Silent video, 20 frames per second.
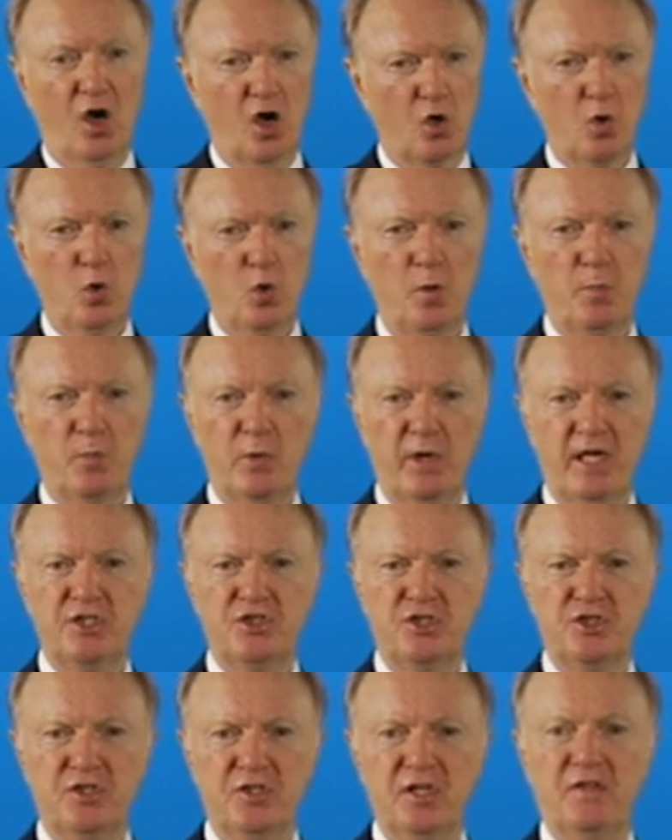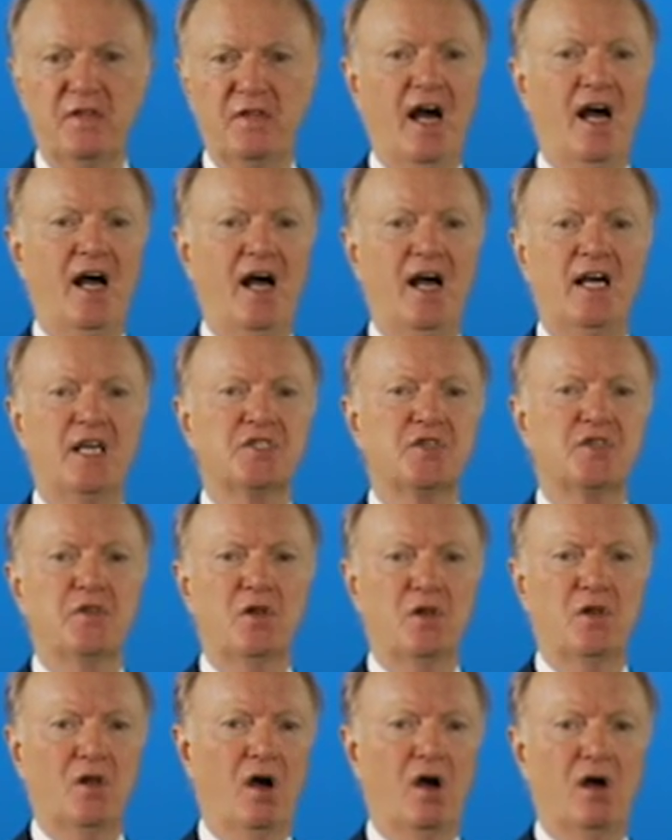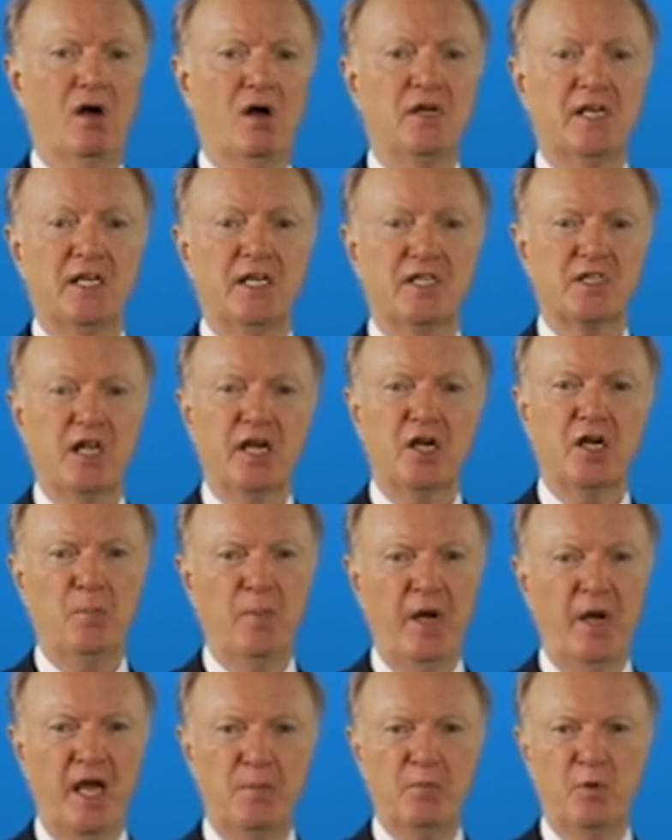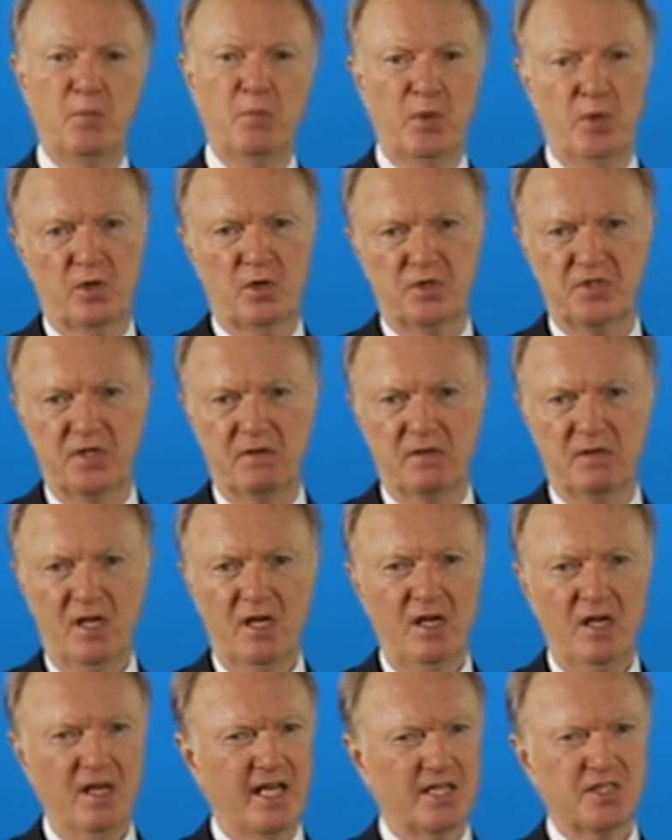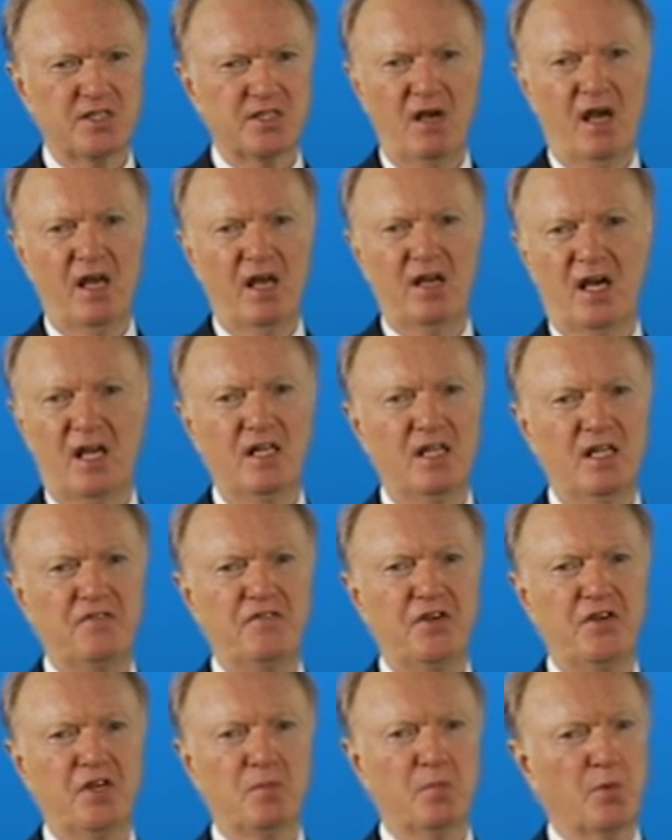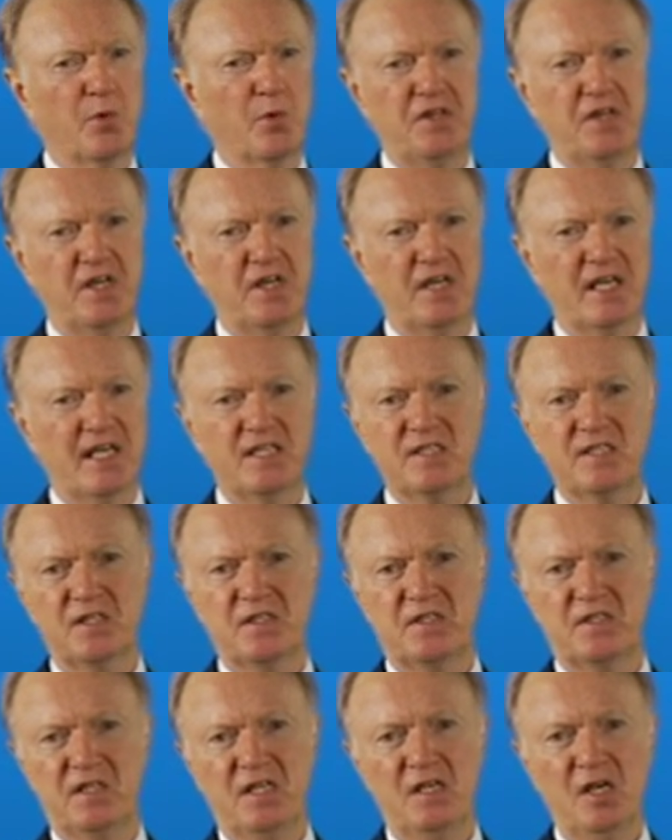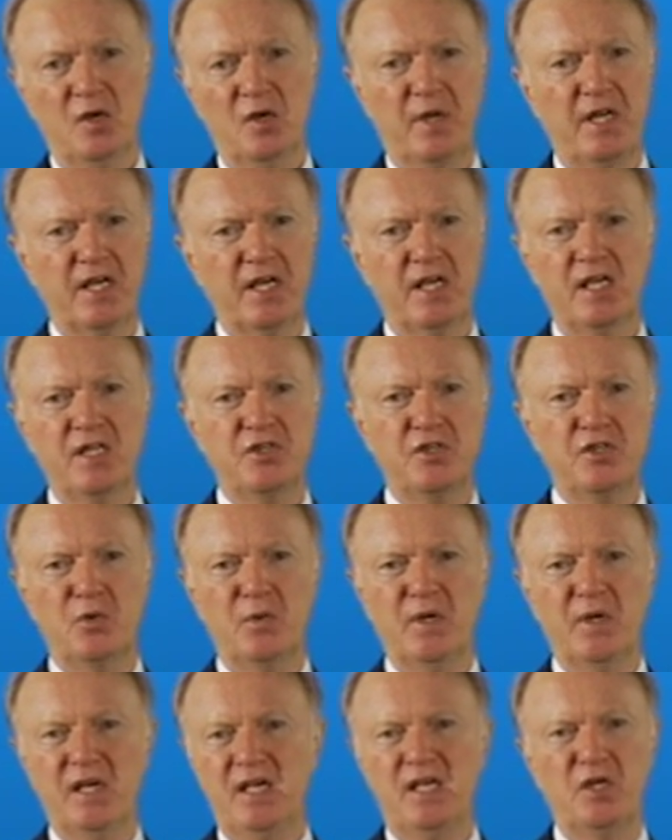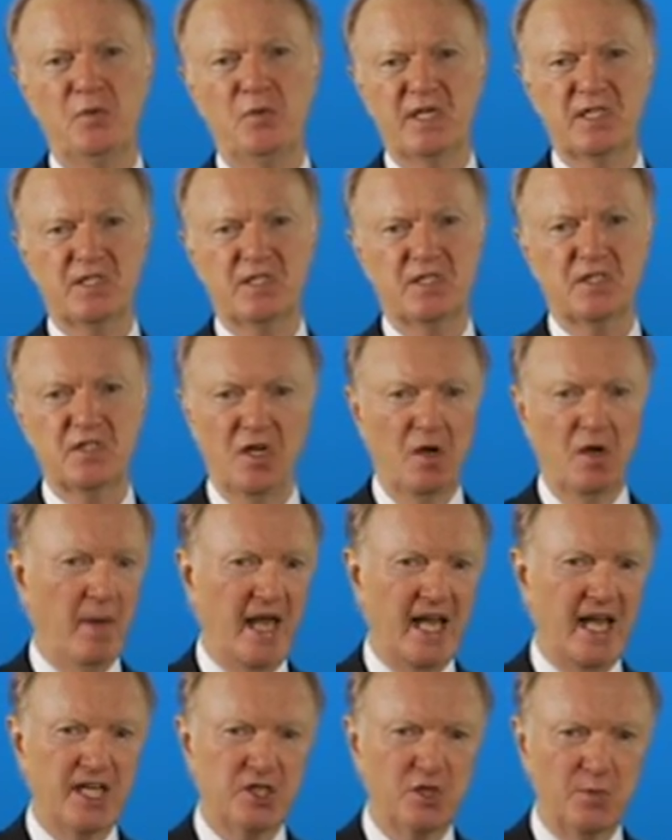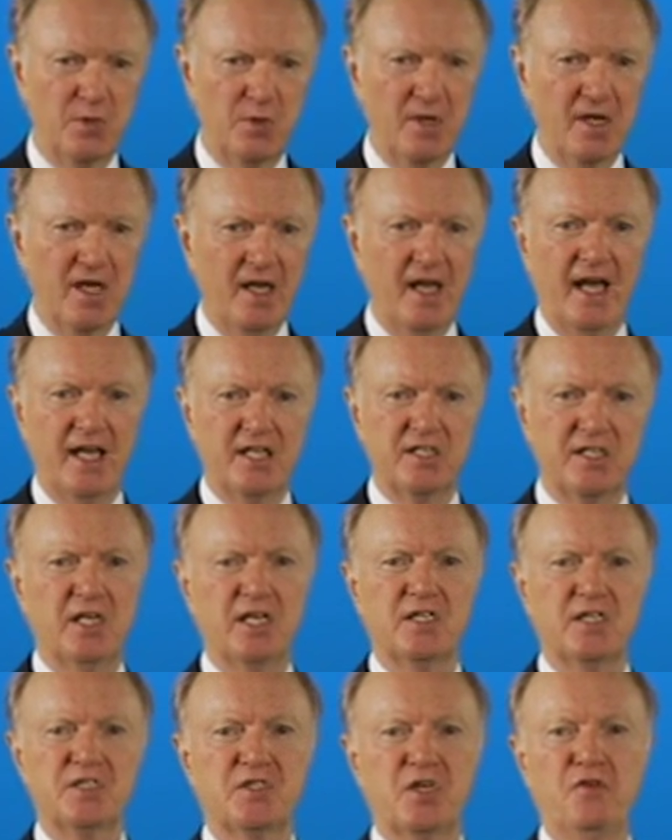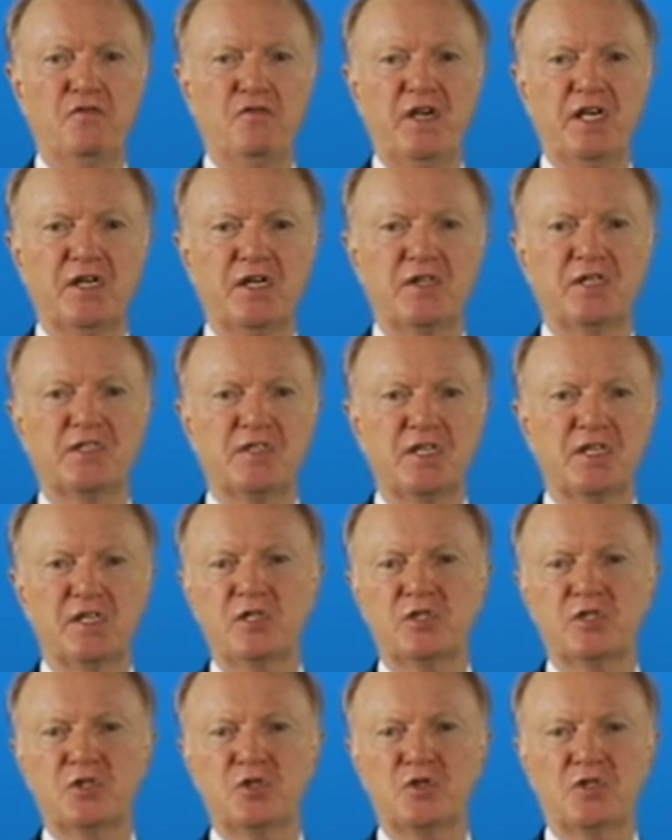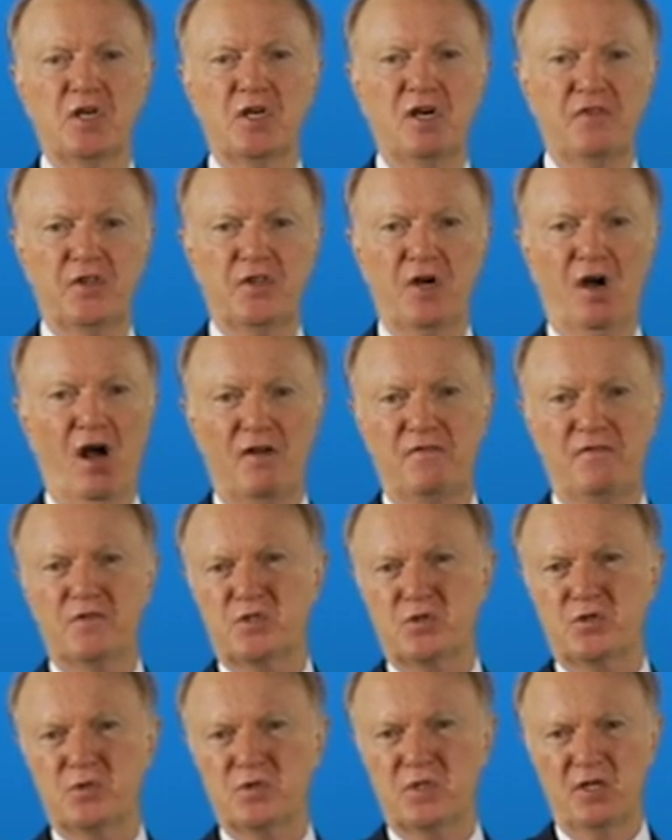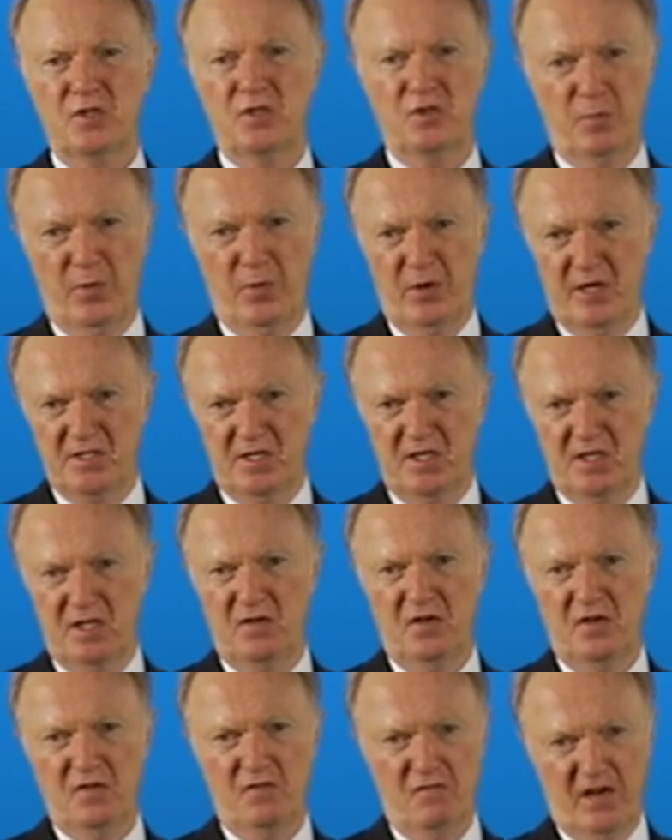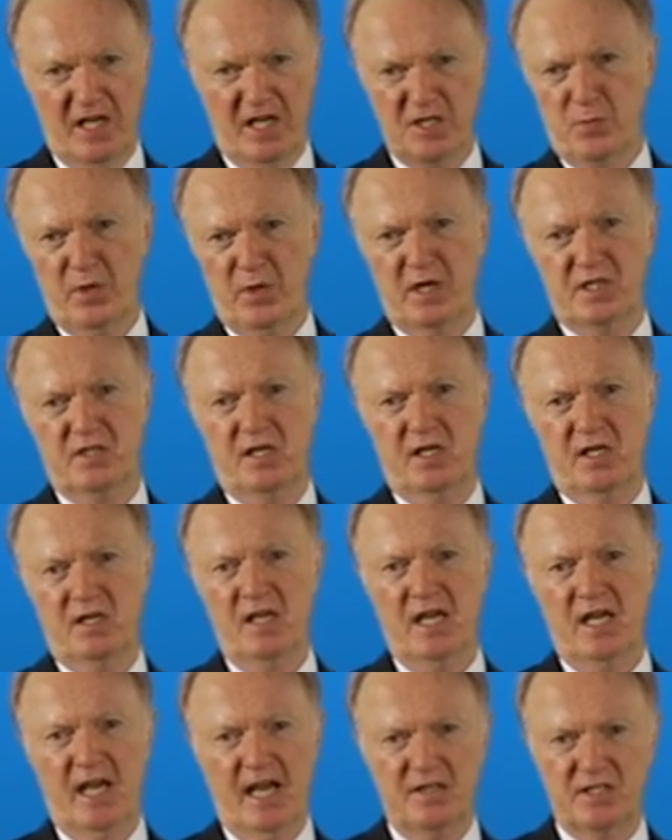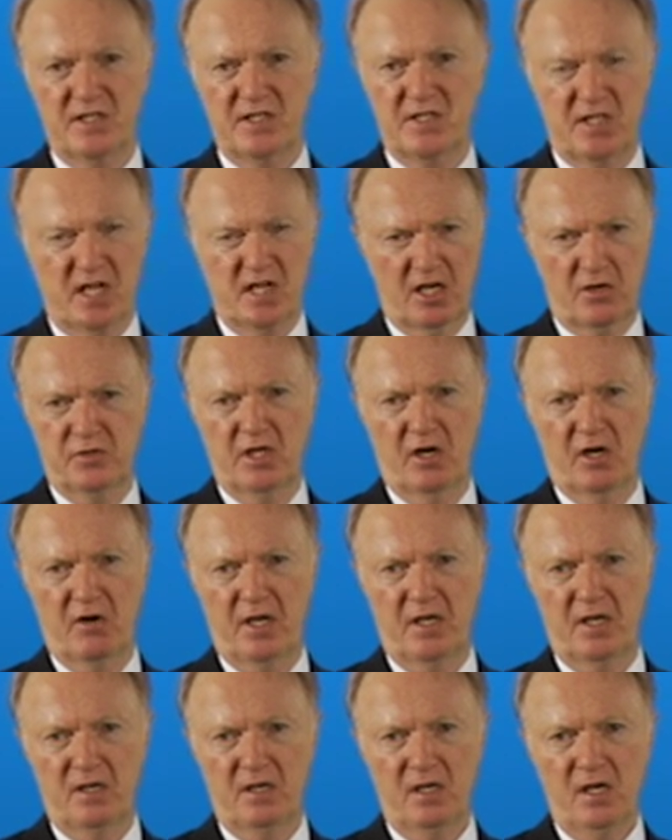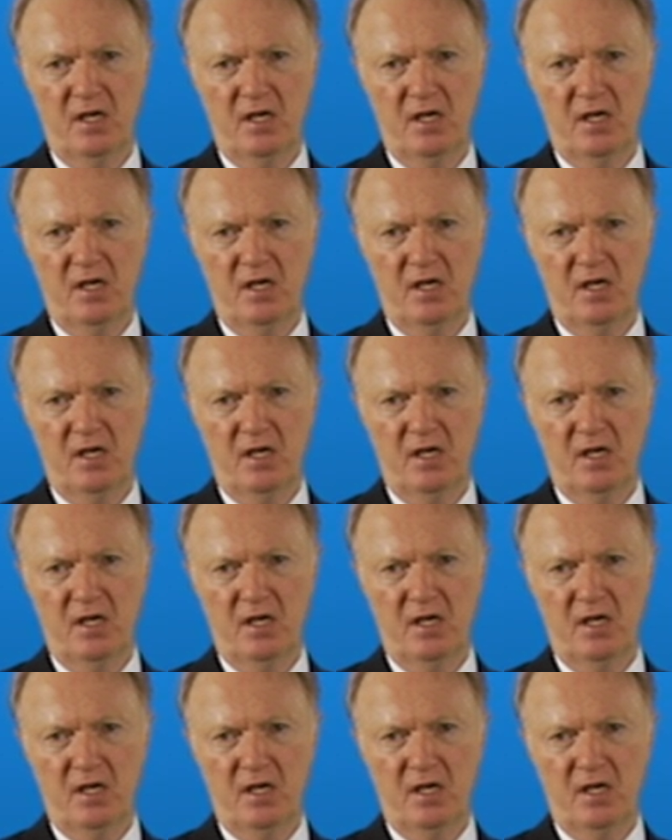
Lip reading: A corporation, in the eyes of the law, is like a paper person. It's not a living, breathing entity, but it can do any business imaginable, and it does so via the signatures of the officers, the President, Vice President, and the Secretary.